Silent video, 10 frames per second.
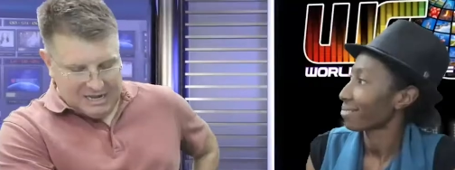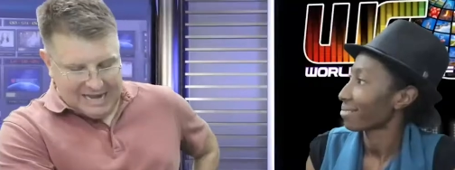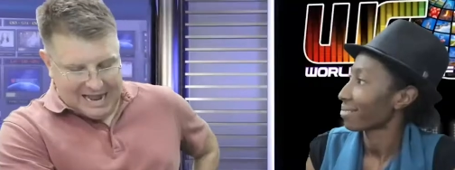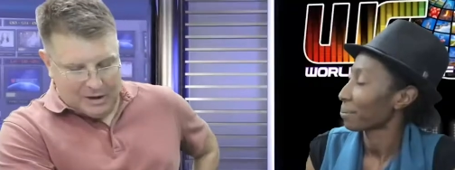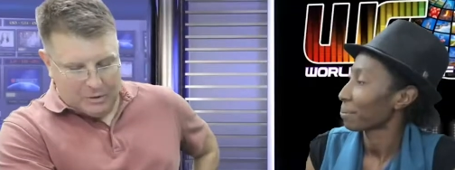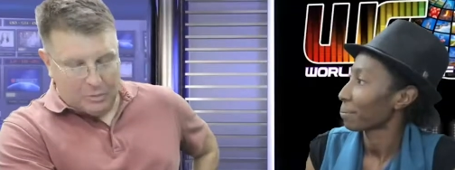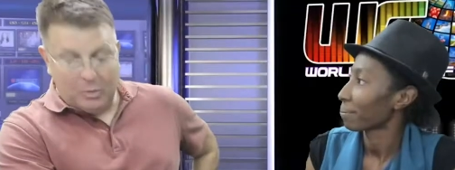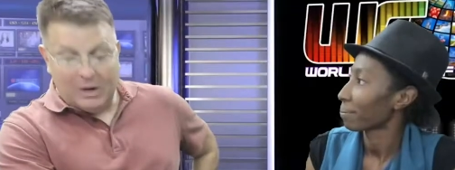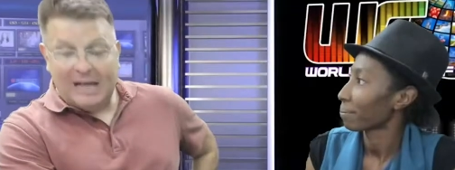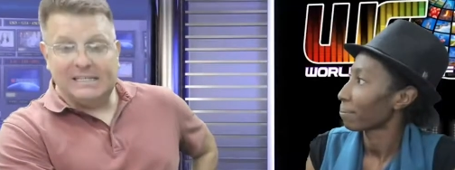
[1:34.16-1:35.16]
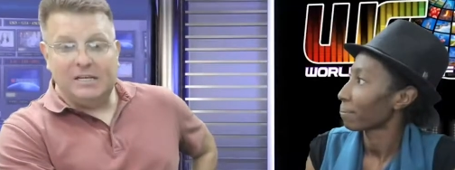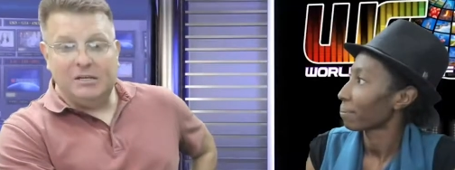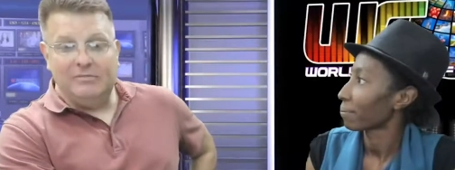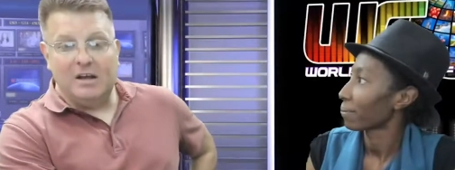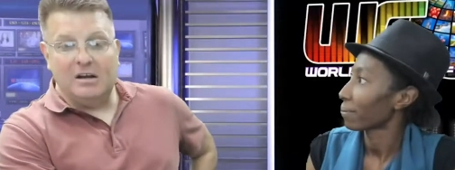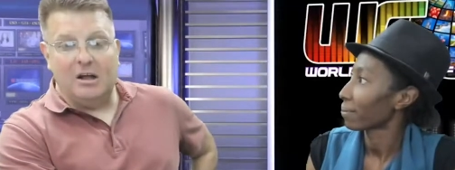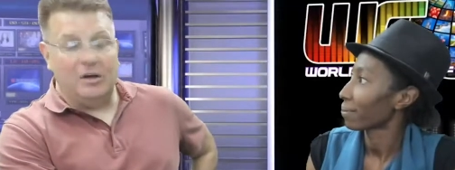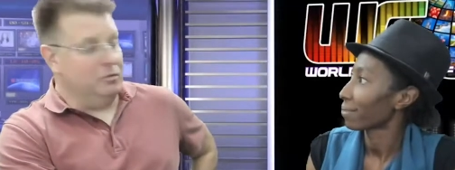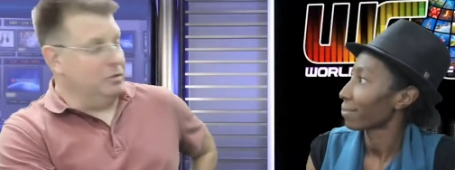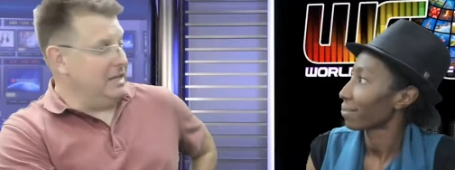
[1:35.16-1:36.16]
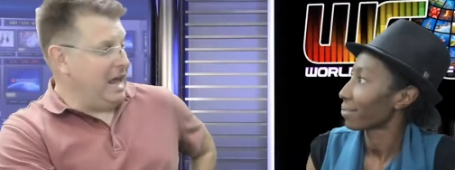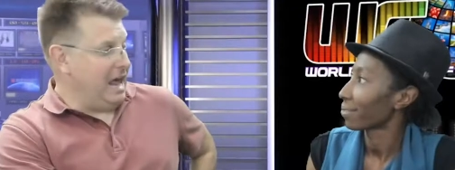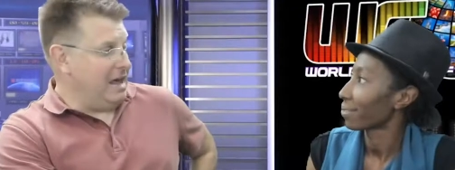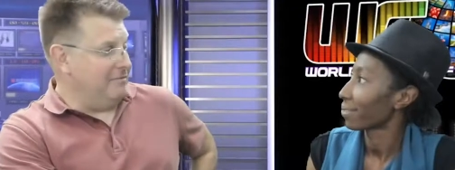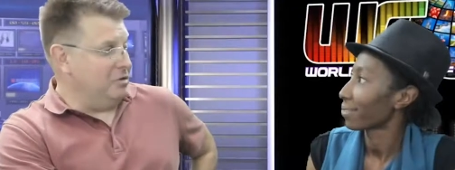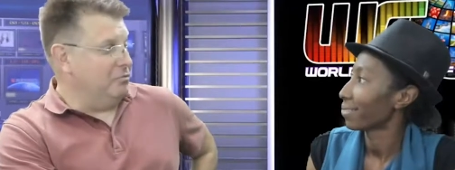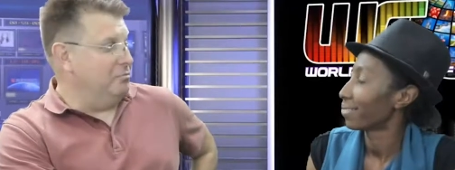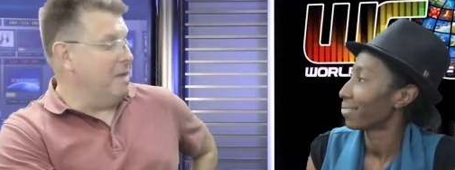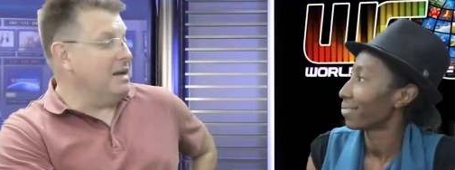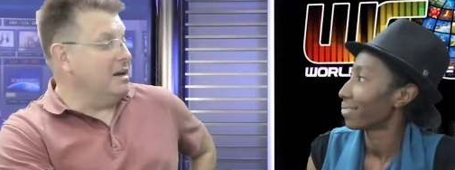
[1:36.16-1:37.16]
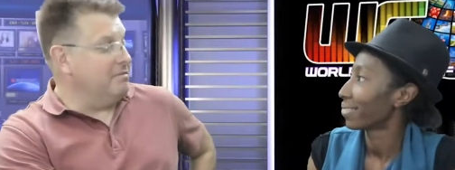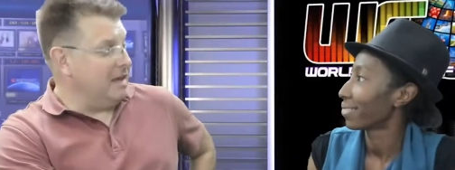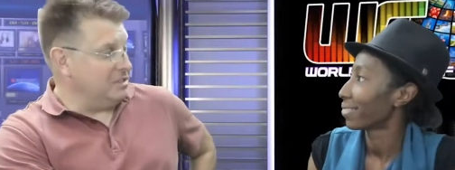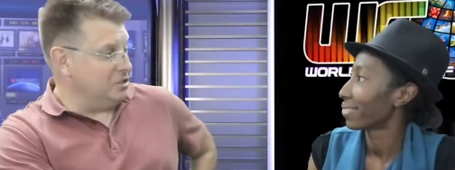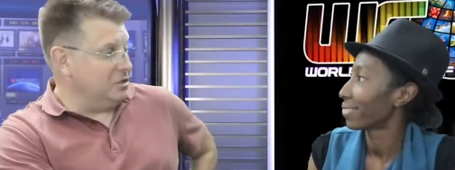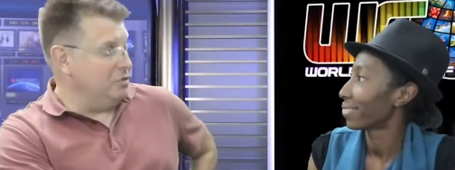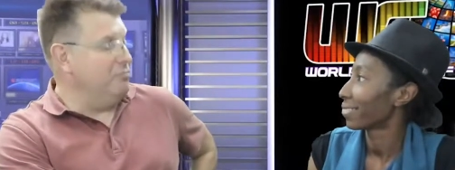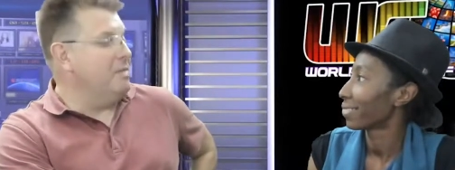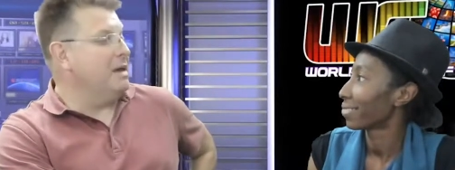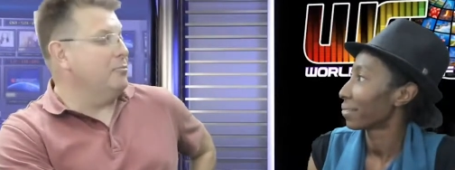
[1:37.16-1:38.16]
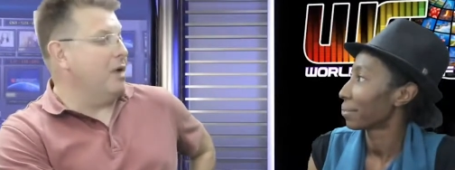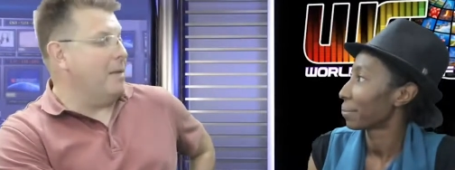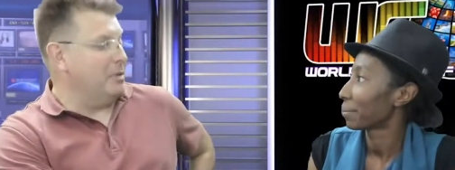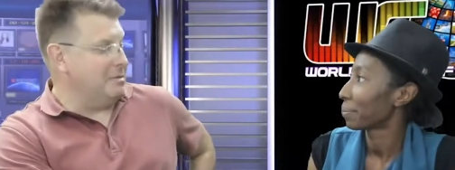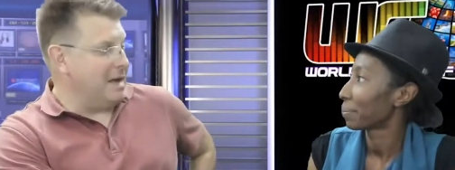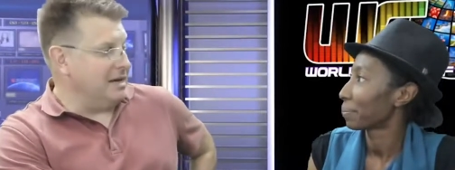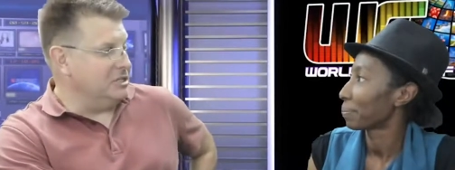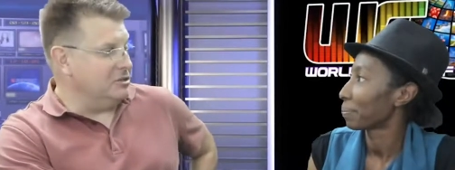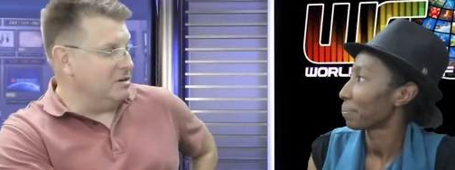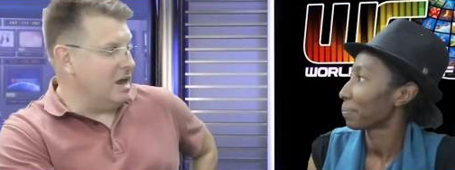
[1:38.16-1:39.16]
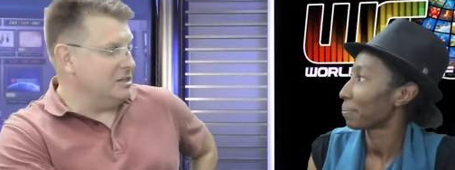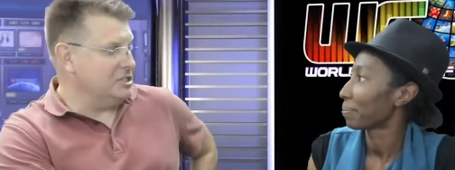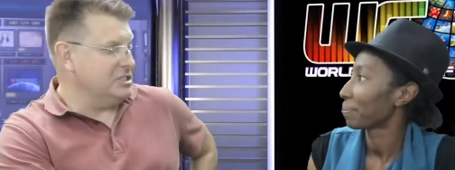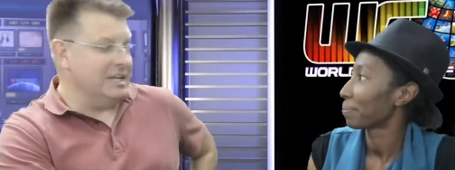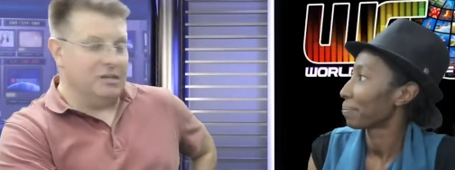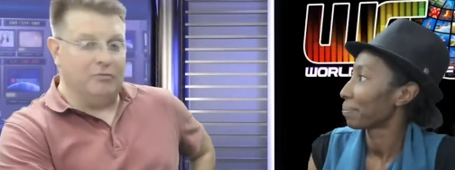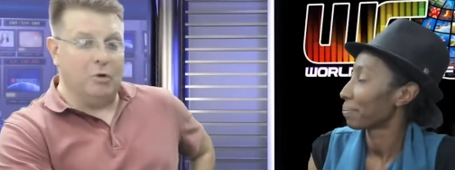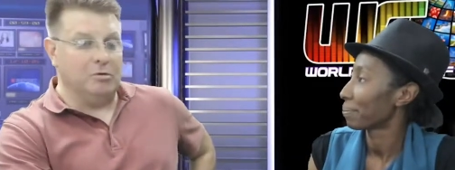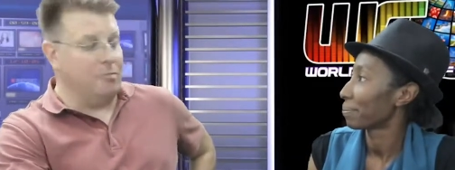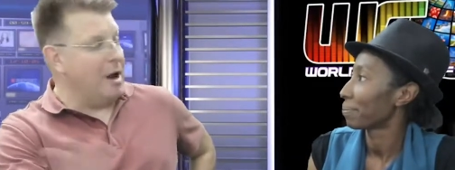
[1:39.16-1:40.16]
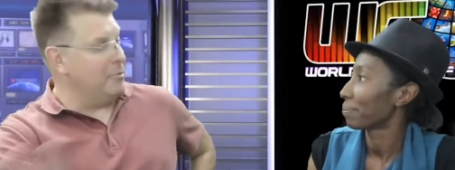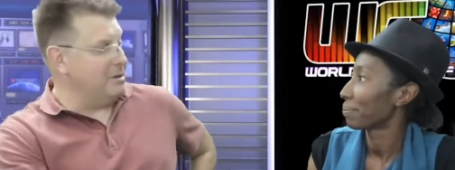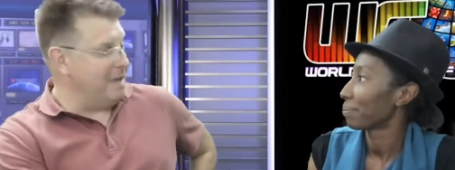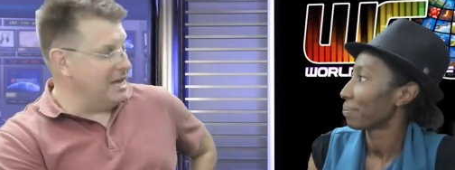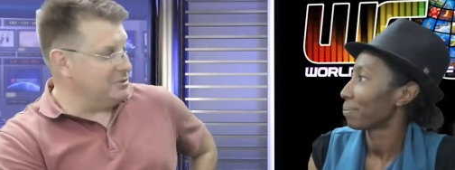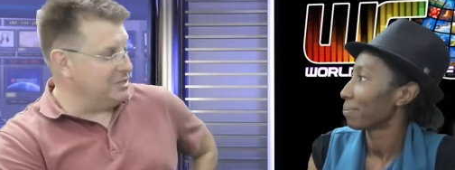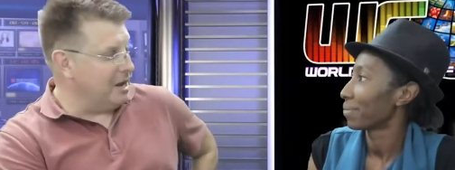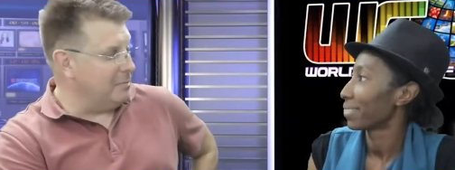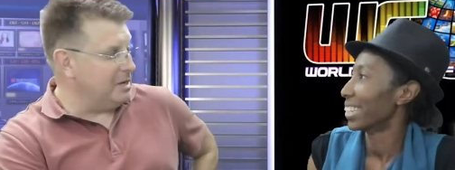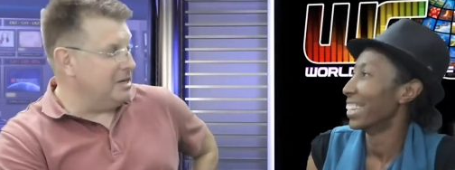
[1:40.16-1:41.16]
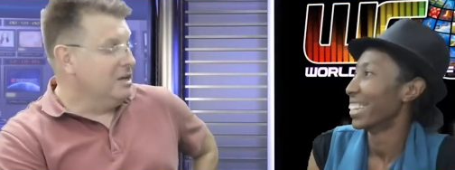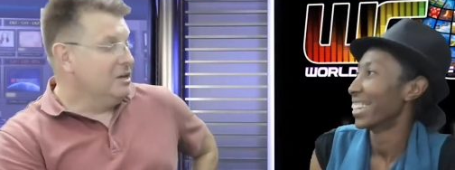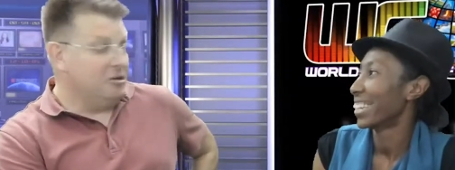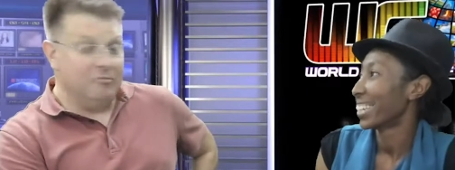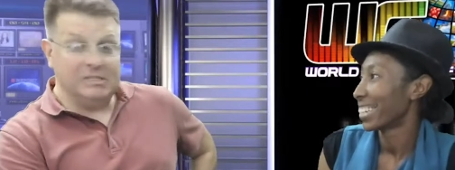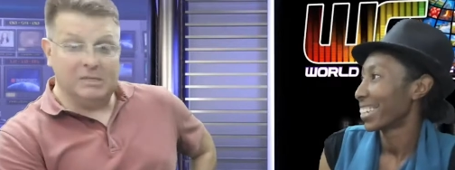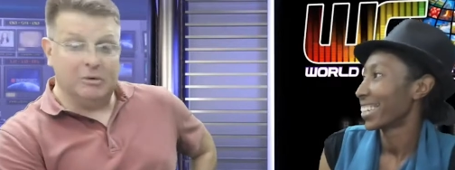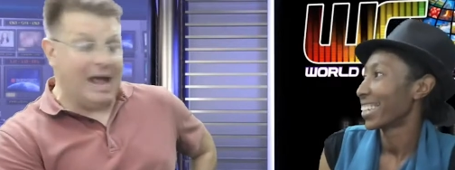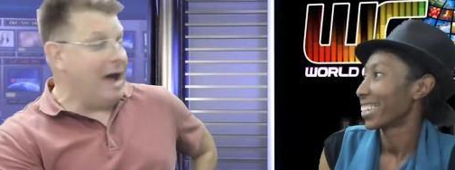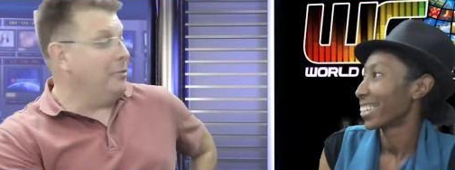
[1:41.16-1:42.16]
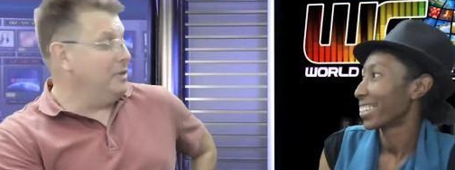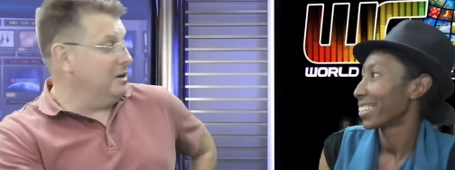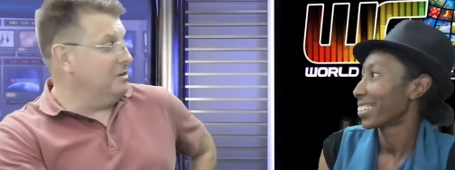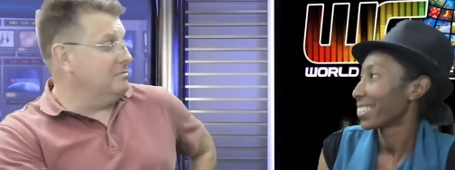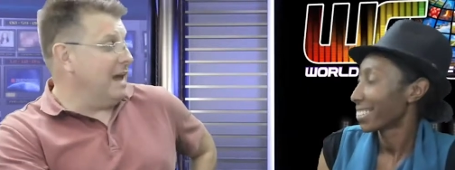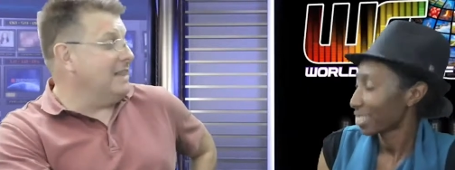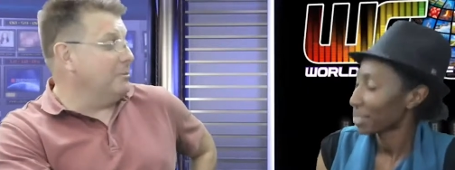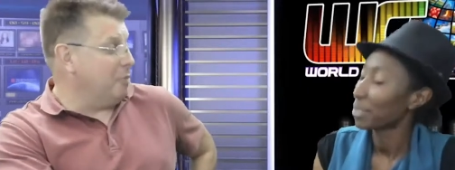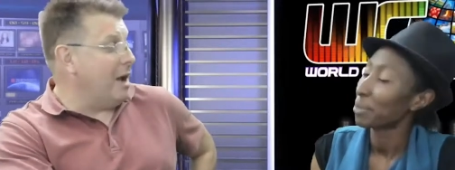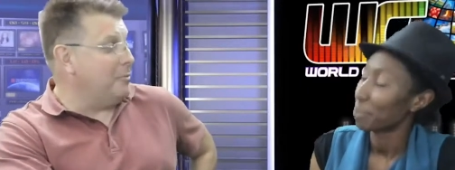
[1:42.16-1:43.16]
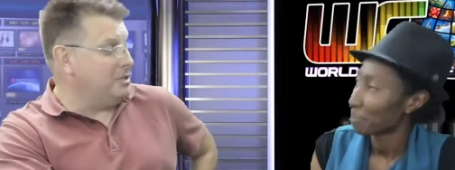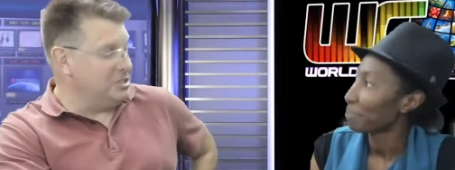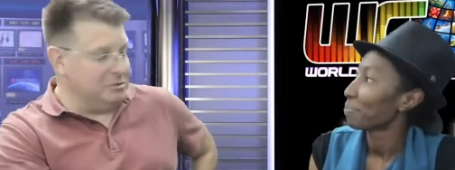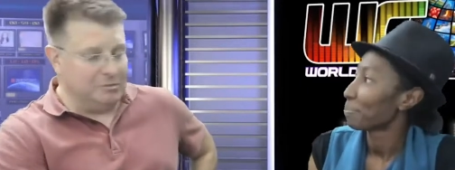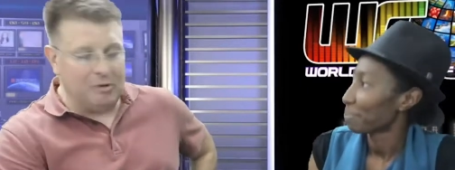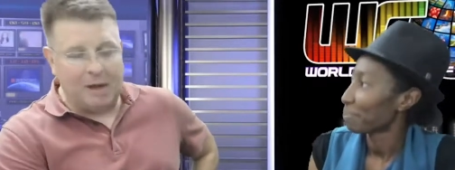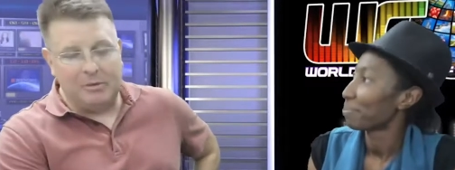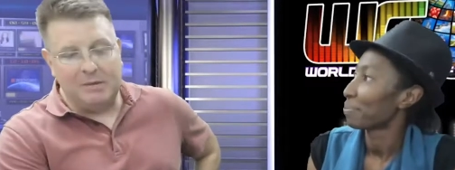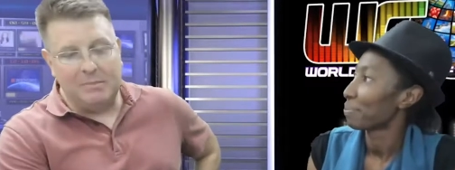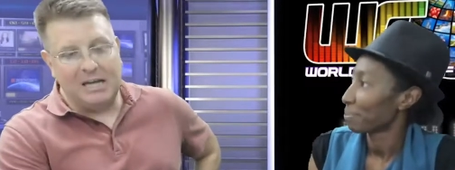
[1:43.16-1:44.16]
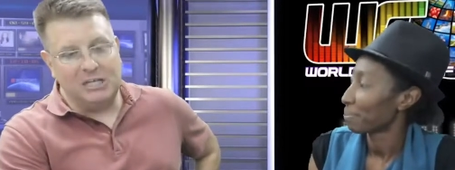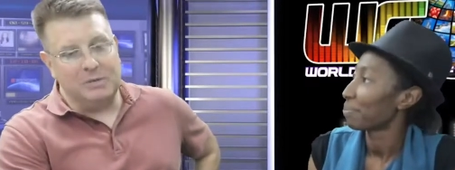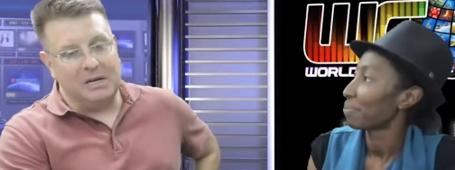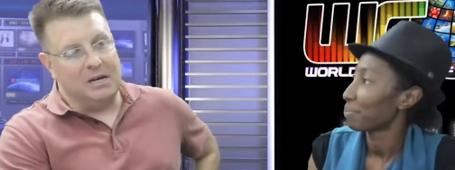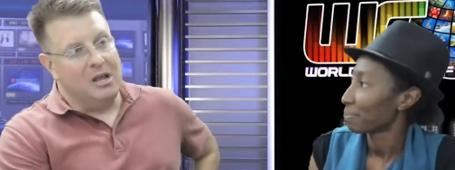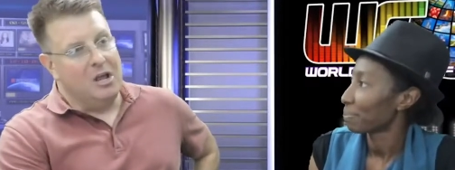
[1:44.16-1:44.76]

Speaker 1: Now, when I said you've done it all, you really have. You've been an investor, you've been a property manager, and not just like you've owned a property management company, you've been someone out there at the properties doing the property management.